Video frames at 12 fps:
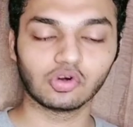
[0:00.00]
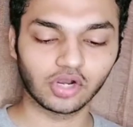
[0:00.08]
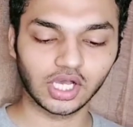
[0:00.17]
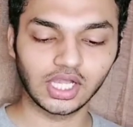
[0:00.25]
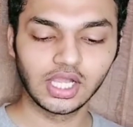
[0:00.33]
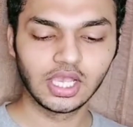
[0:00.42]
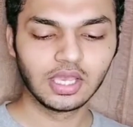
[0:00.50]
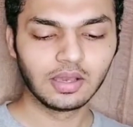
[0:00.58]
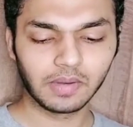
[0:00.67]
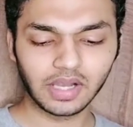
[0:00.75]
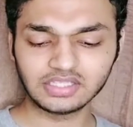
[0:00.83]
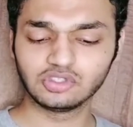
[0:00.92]
overall.
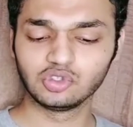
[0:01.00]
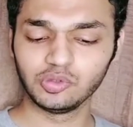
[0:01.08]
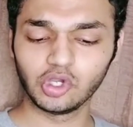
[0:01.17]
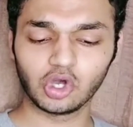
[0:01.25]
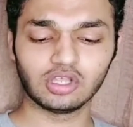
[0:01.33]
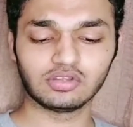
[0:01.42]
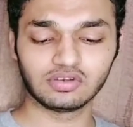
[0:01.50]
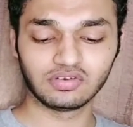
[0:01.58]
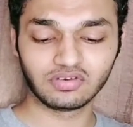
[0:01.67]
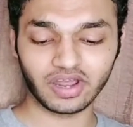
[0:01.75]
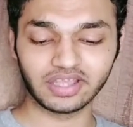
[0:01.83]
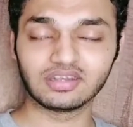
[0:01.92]
But to be honest,
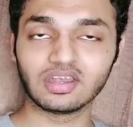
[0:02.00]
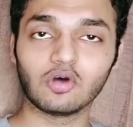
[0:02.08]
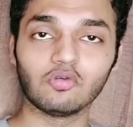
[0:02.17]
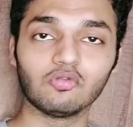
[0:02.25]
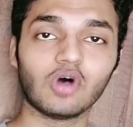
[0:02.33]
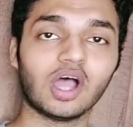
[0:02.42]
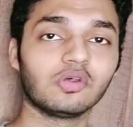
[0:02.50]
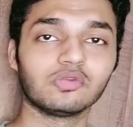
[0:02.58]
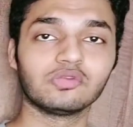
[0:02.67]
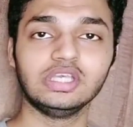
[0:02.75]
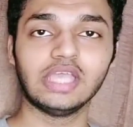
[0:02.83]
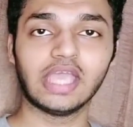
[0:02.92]
right now I don't
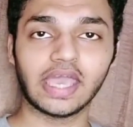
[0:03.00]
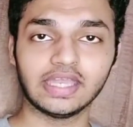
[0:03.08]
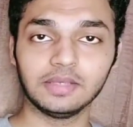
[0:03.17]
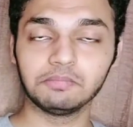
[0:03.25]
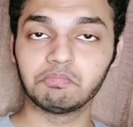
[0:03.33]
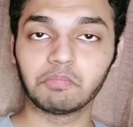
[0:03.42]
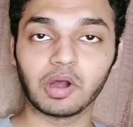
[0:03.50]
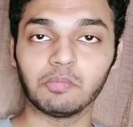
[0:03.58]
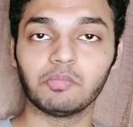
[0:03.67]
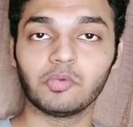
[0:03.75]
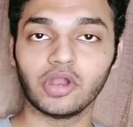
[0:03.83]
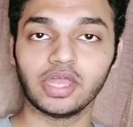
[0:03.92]
see any
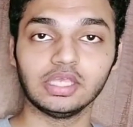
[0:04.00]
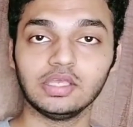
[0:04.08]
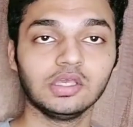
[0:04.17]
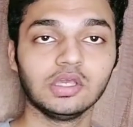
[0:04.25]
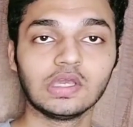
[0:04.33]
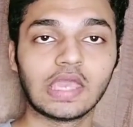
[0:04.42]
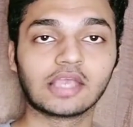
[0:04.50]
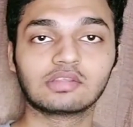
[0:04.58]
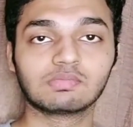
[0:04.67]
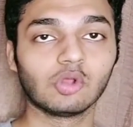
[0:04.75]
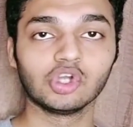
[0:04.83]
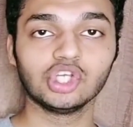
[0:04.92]
pump or any
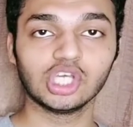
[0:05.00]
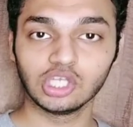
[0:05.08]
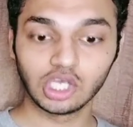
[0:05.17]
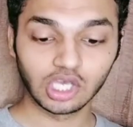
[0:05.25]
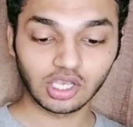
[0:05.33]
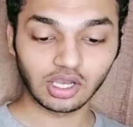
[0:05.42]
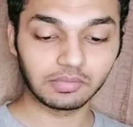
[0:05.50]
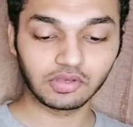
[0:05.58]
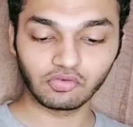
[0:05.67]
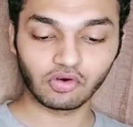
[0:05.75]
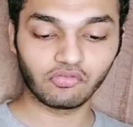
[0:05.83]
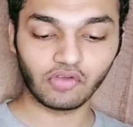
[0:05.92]
explosion coming
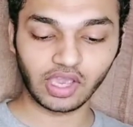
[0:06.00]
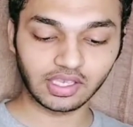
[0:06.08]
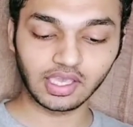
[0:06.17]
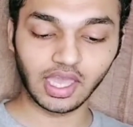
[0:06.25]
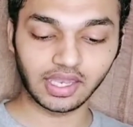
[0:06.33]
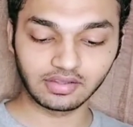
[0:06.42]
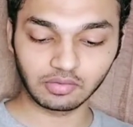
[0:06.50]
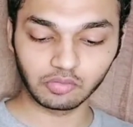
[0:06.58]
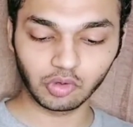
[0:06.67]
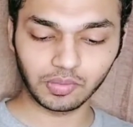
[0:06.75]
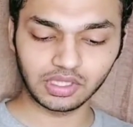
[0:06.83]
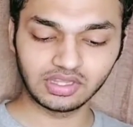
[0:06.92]
for Feg at the
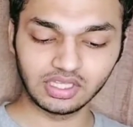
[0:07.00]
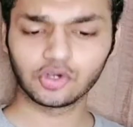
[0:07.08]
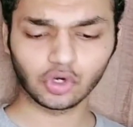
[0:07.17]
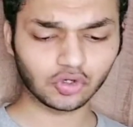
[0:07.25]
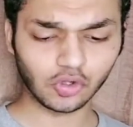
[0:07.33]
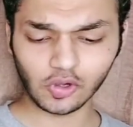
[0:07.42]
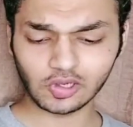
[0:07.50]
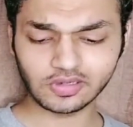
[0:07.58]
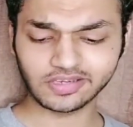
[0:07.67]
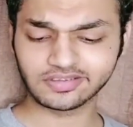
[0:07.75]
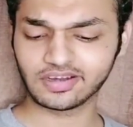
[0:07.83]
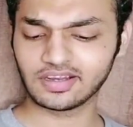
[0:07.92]
moment. The total
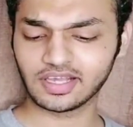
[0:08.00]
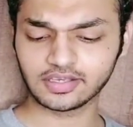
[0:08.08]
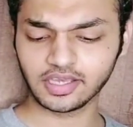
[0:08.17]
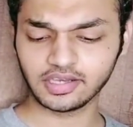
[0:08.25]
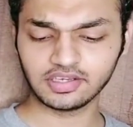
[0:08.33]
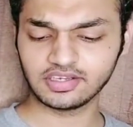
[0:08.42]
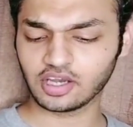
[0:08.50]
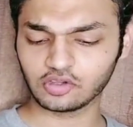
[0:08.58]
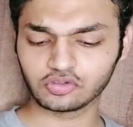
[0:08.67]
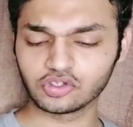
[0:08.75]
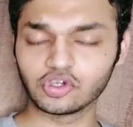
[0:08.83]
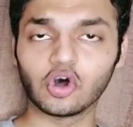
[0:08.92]
holders are like
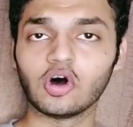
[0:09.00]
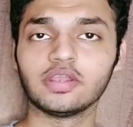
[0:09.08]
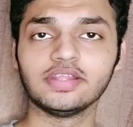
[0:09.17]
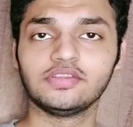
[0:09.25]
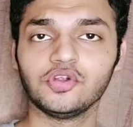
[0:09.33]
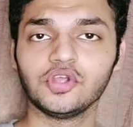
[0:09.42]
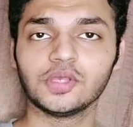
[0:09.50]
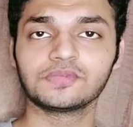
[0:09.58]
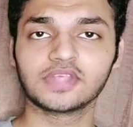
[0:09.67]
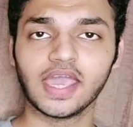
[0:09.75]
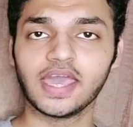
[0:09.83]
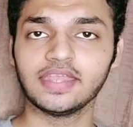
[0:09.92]
80,000 on Ethereum
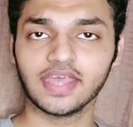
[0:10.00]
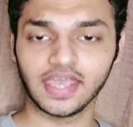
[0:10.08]
Scan